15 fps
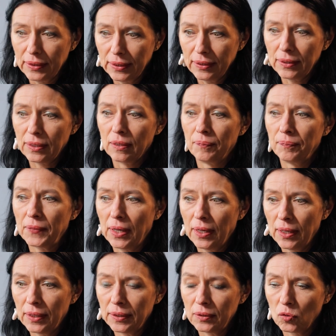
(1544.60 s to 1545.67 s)
Yeah,
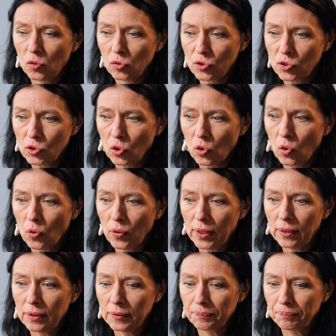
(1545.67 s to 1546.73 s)
and also
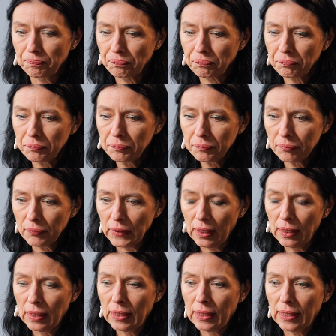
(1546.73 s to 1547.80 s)

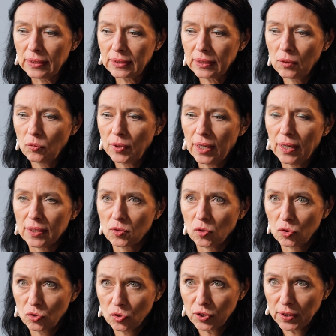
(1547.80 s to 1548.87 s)
Estonia has
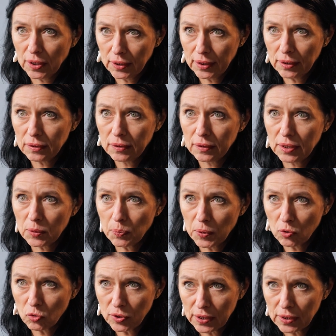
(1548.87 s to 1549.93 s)
also started this
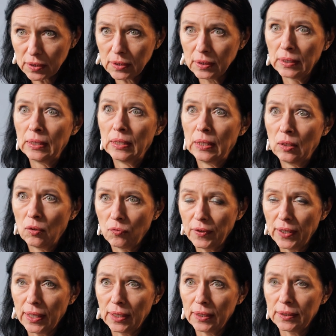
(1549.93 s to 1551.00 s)
process.
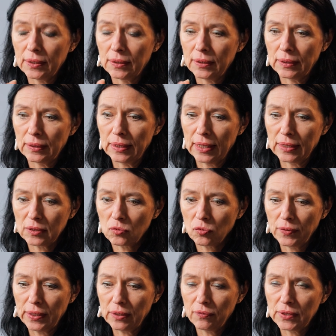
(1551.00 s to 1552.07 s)
We had last
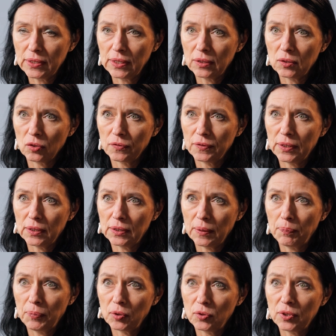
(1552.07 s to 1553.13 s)
week visit of the
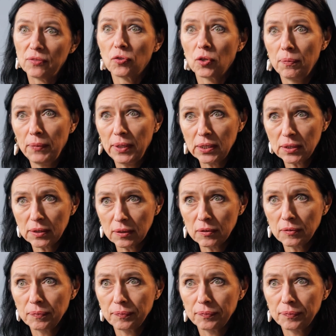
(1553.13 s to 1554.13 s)
Deputy Foreign Minister